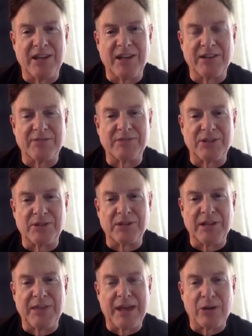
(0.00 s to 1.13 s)
end of
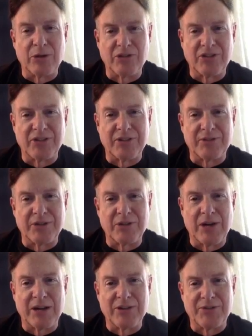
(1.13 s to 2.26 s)
literally thousands of
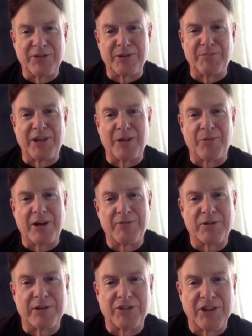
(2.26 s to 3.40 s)
requests from nonprofit
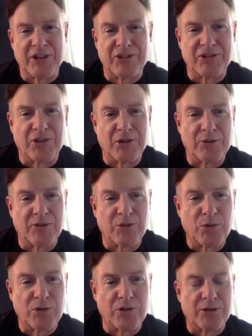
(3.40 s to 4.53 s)
organizations all over the
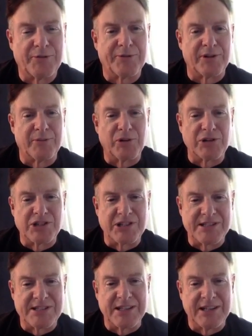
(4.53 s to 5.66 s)
world for
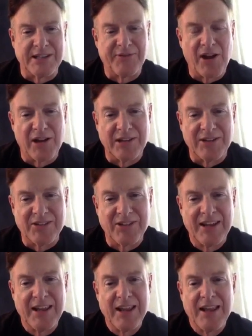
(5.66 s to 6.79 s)
emergency funds.
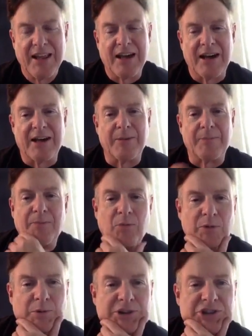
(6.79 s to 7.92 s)

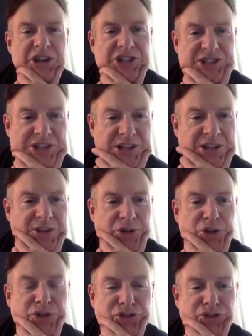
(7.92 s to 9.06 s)
We just, you know,
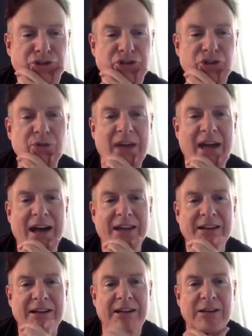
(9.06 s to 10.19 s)
couldn't do that
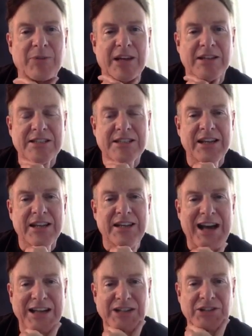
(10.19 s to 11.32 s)
and decided
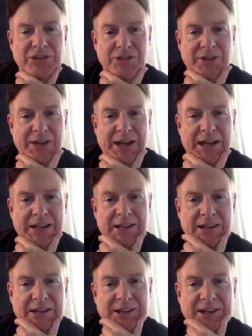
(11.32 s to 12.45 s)
not to do that
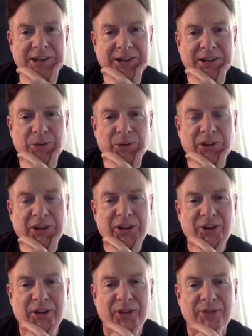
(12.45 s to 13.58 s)
and really
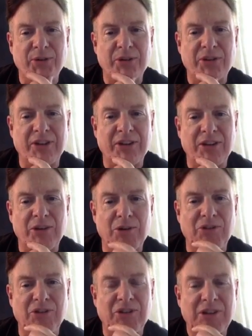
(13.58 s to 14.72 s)
try to focus on
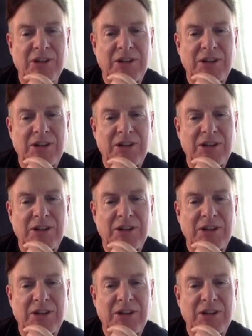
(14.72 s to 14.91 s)
those